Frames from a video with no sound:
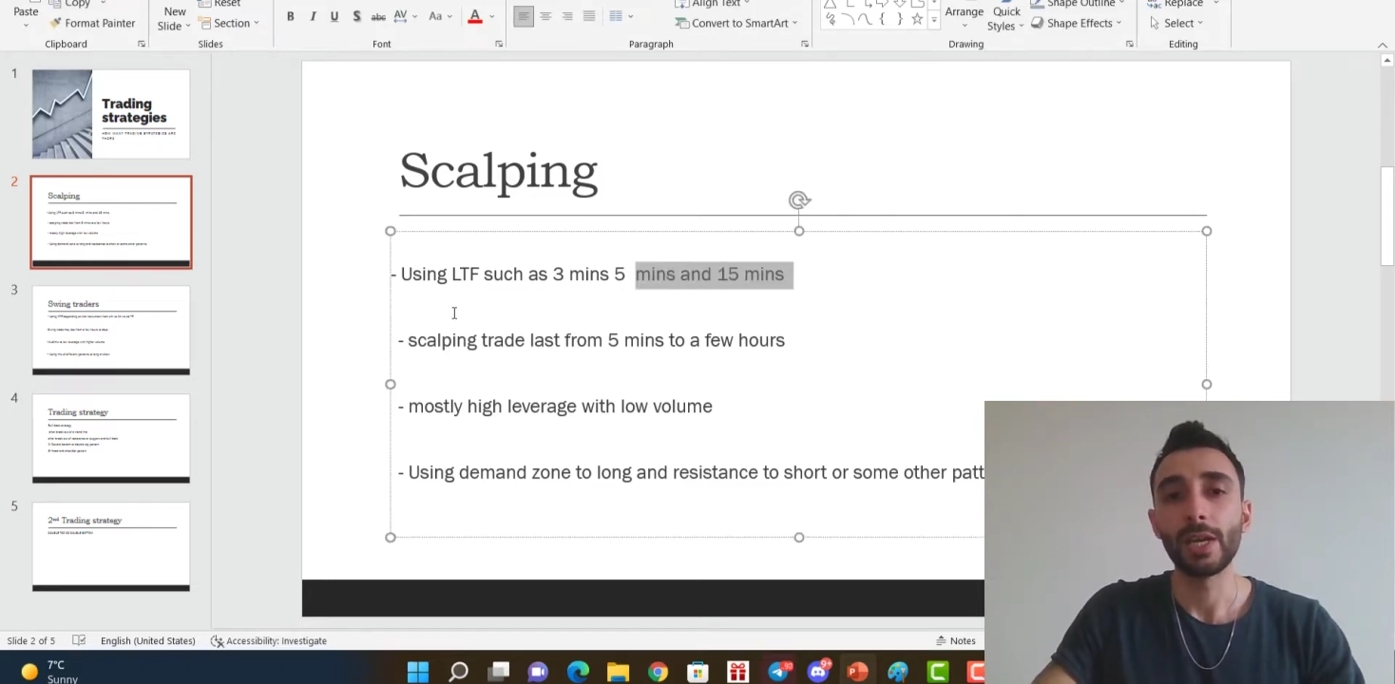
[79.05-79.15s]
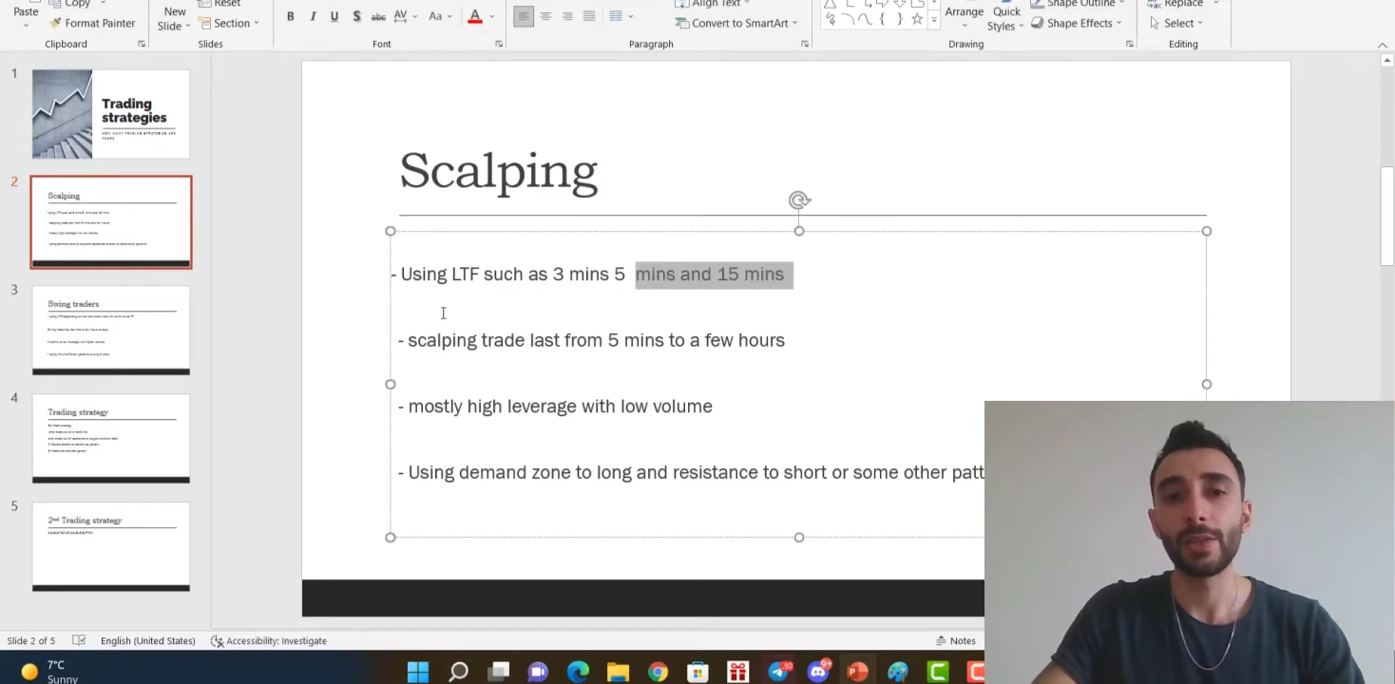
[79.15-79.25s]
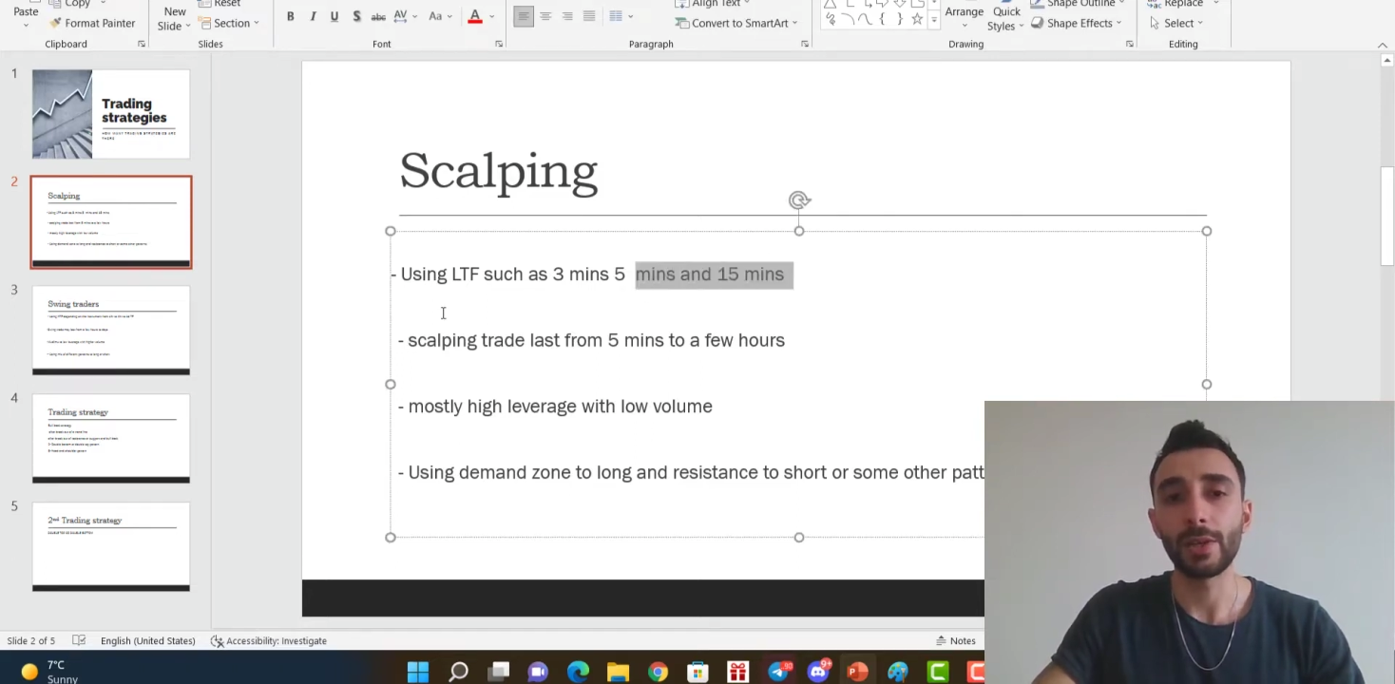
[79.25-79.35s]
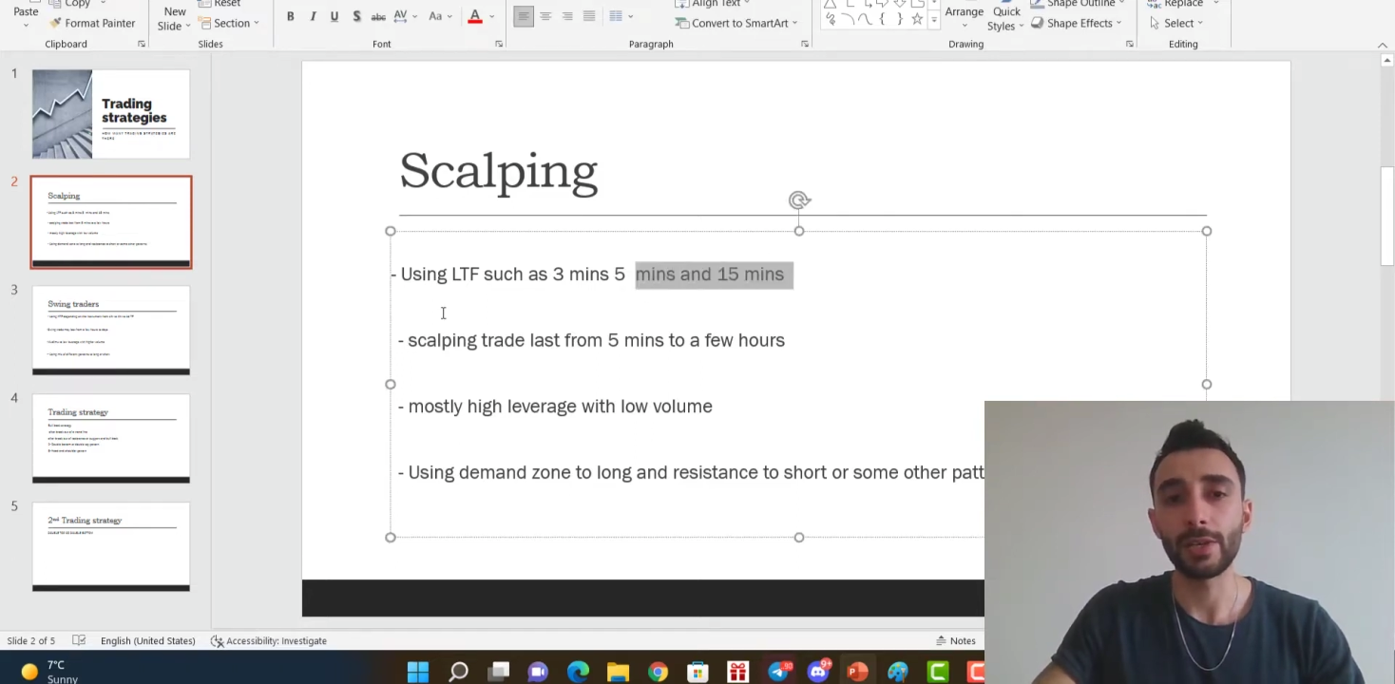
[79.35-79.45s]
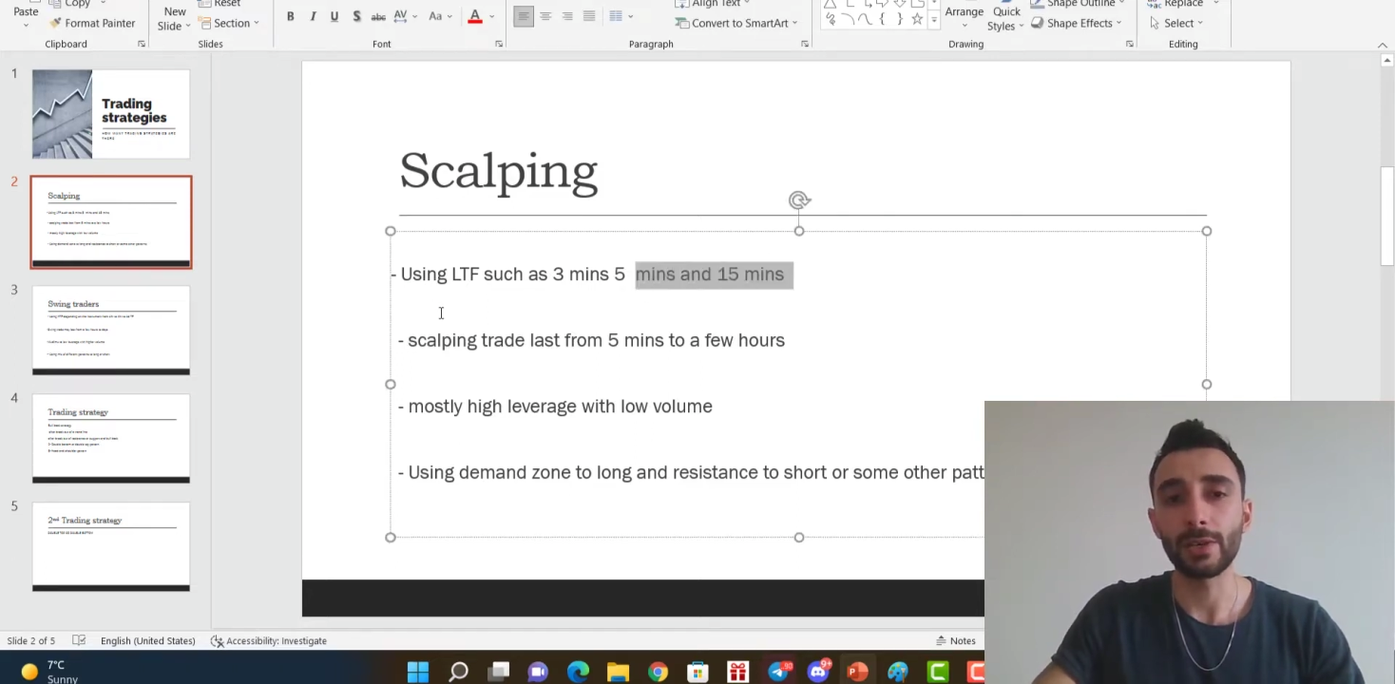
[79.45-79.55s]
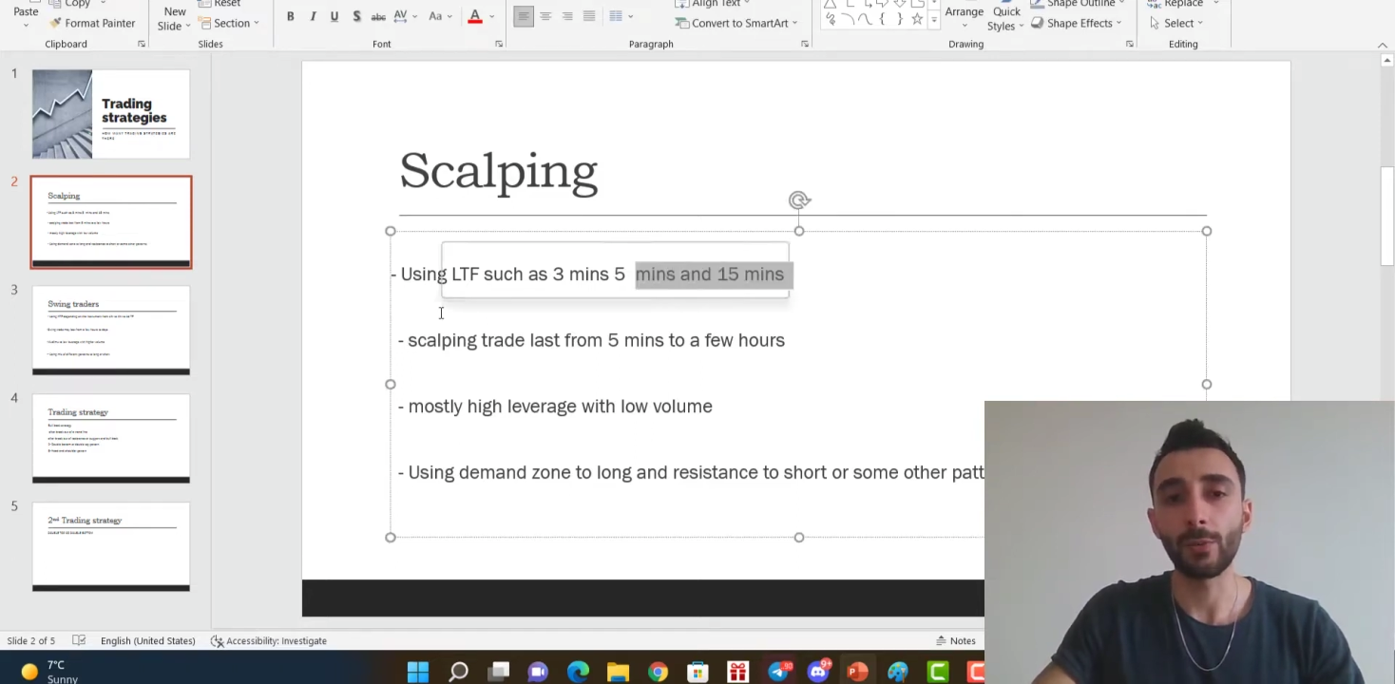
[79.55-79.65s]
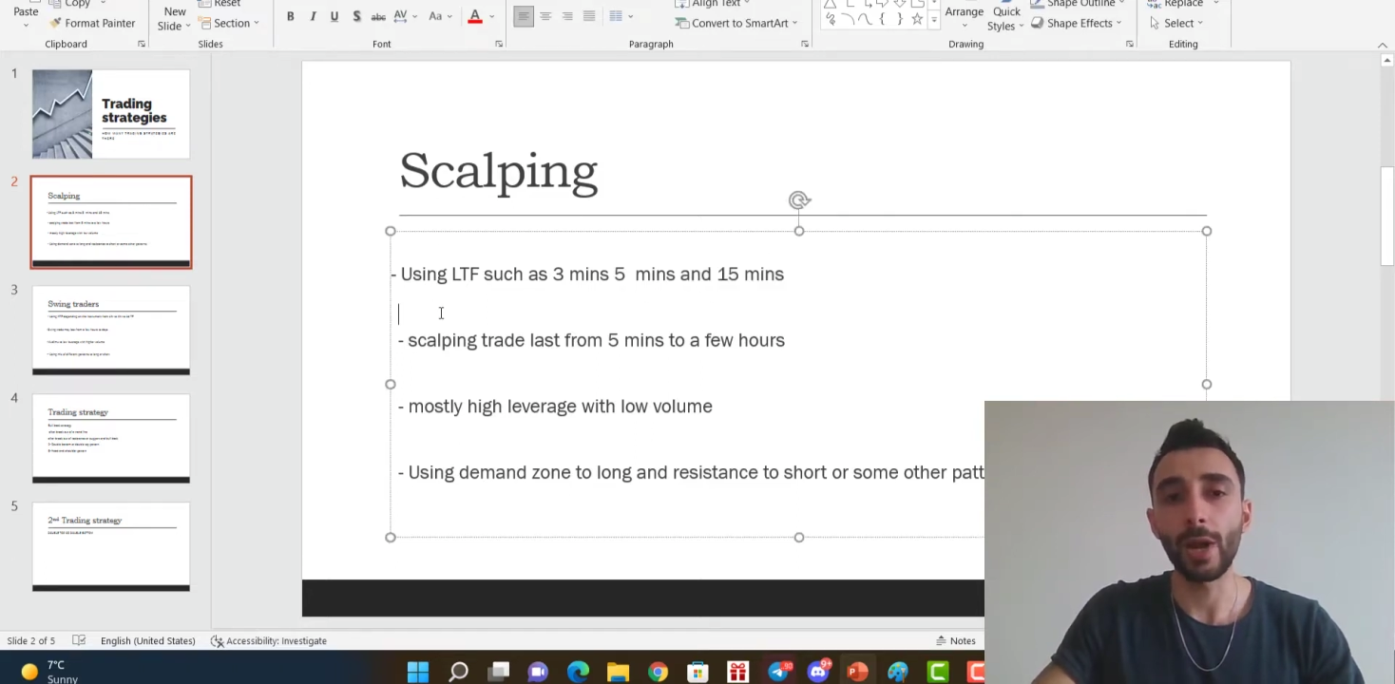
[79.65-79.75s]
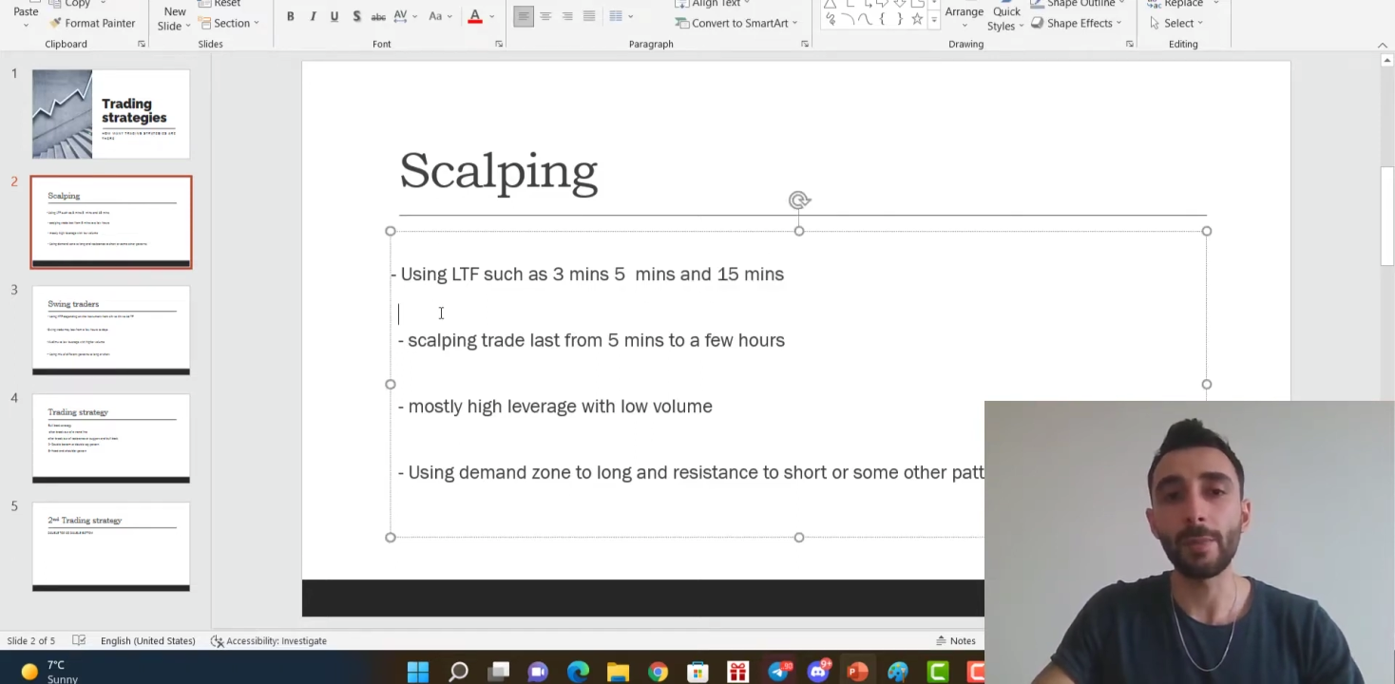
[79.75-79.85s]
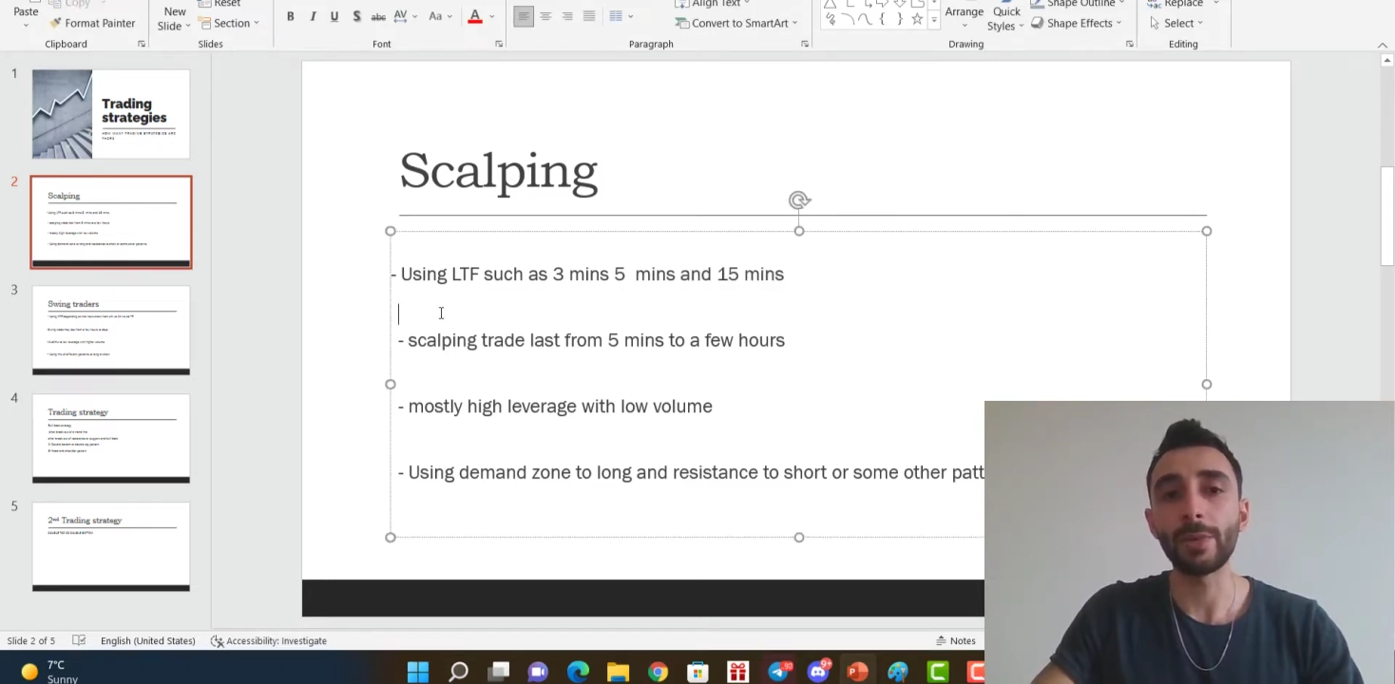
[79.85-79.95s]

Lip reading: The reason why?